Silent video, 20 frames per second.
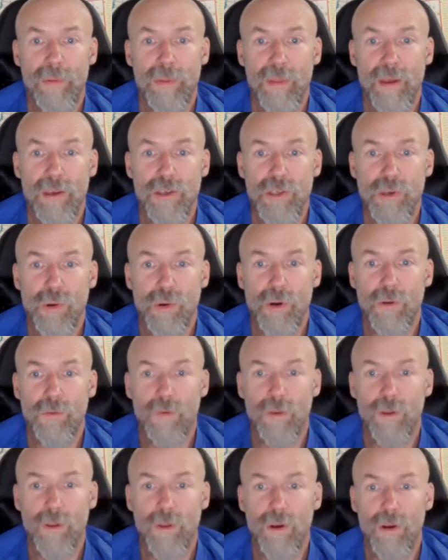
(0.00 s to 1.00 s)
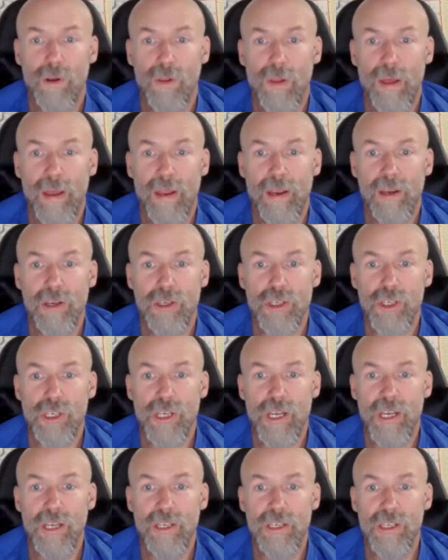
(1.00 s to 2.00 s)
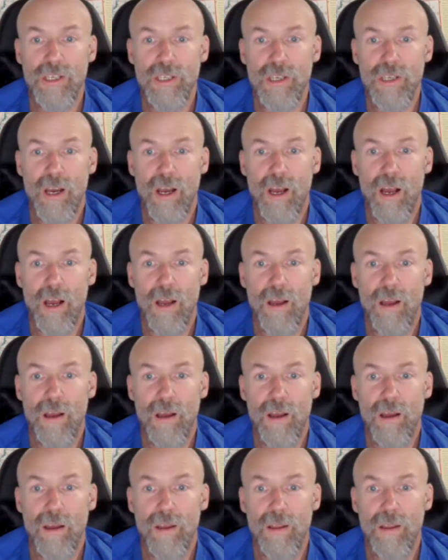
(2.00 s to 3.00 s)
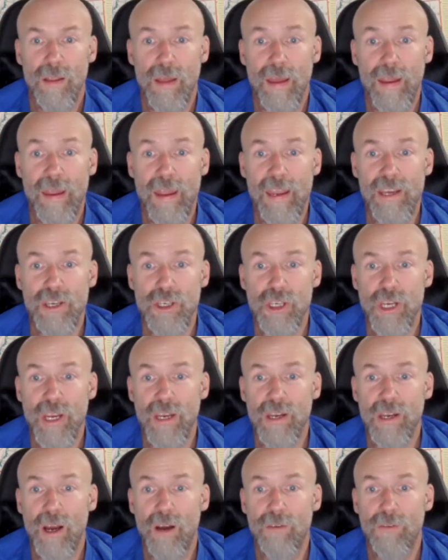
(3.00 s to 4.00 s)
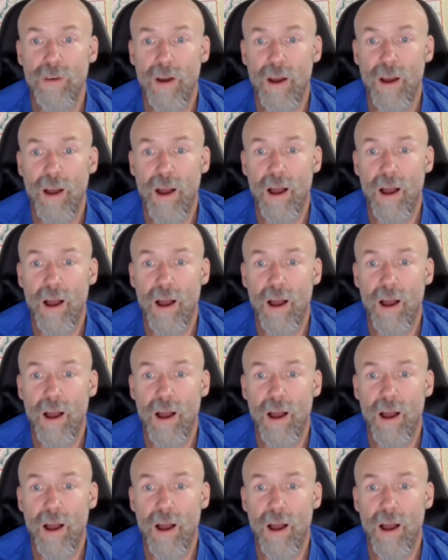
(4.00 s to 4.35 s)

that sort of look like a sheet of,